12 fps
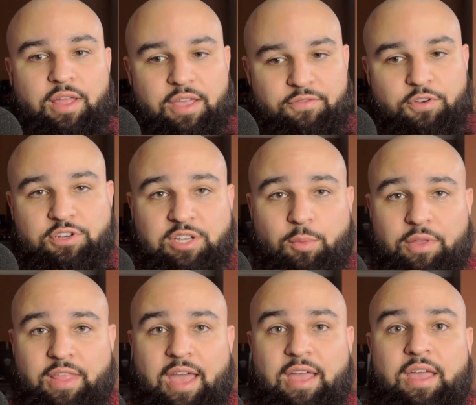if you're someone
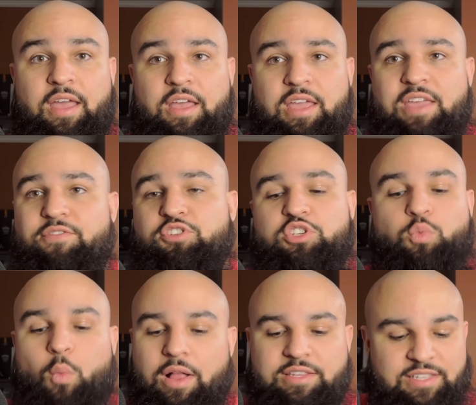that even just
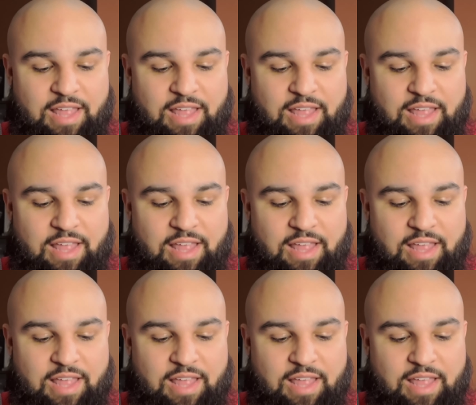wants the